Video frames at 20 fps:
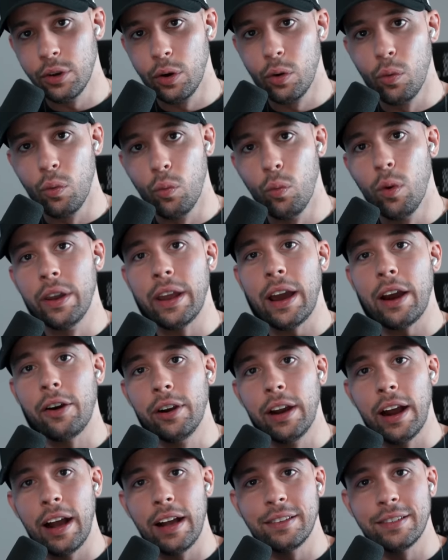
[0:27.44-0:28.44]
So one
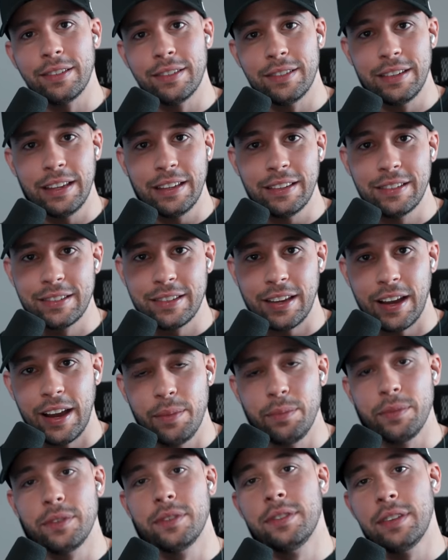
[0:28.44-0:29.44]
hour has six
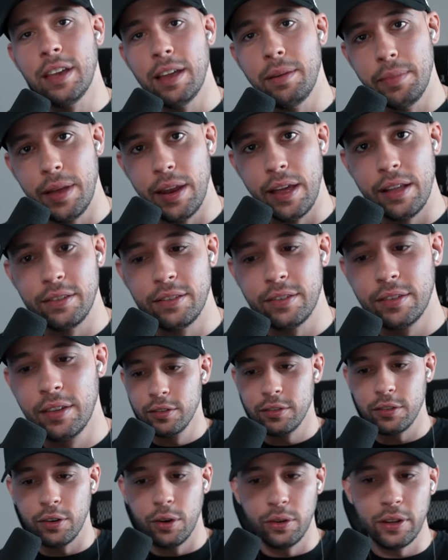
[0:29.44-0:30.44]
times ten minutes.
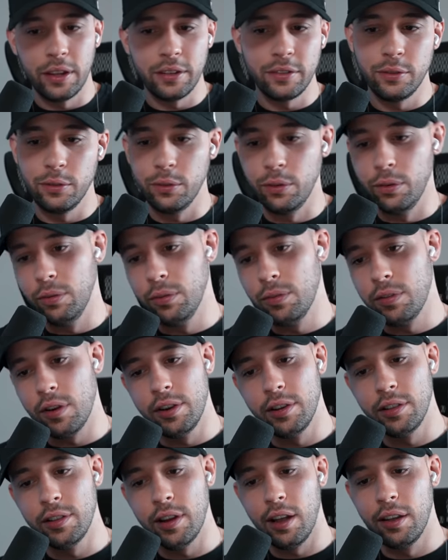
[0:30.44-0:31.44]
So let's do
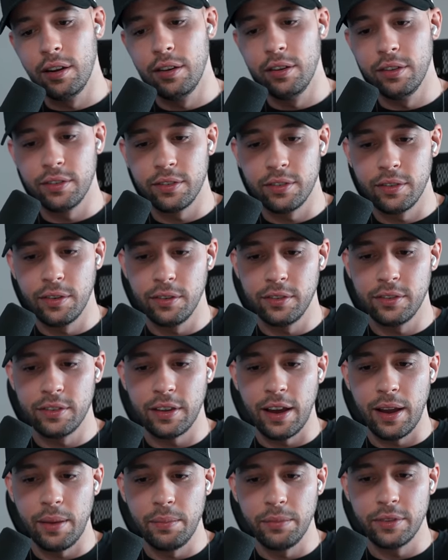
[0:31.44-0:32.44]
thirty dollars
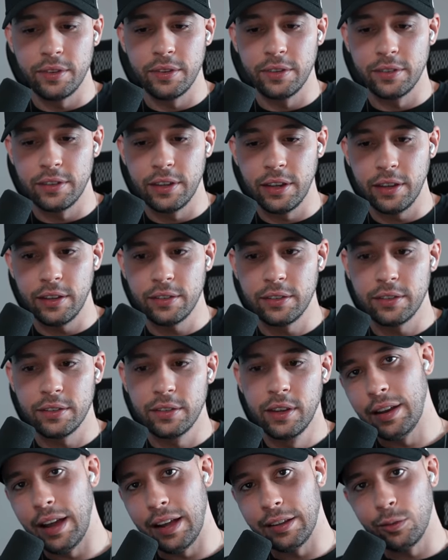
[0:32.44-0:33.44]
times six.
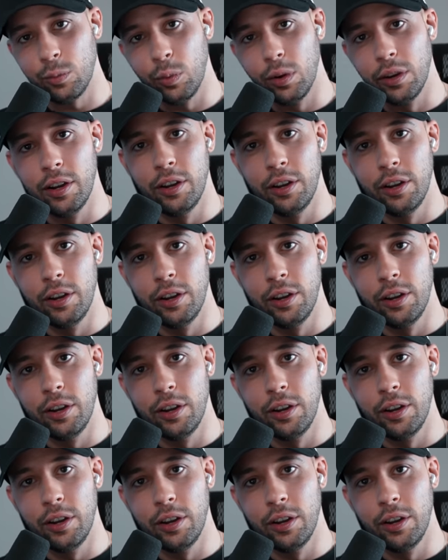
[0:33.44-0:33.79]
That's one